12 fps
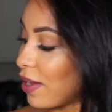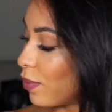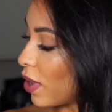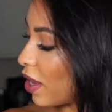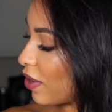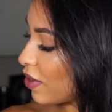
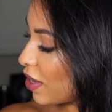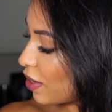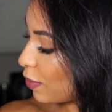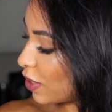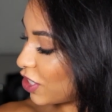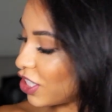one,
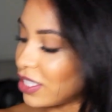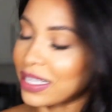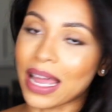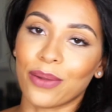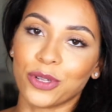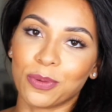which is
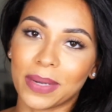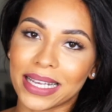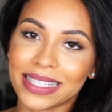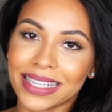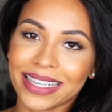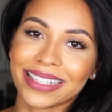count your
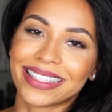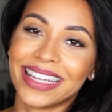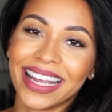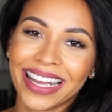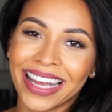blessings.